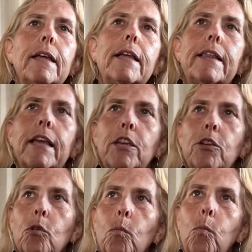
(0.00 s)
that
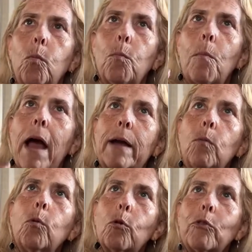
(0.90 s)
my
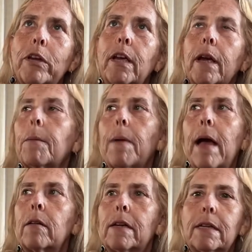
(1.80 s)
worrying
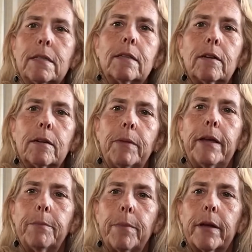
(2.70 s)
about it isn't going to make
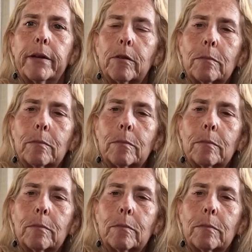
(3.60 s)
it better.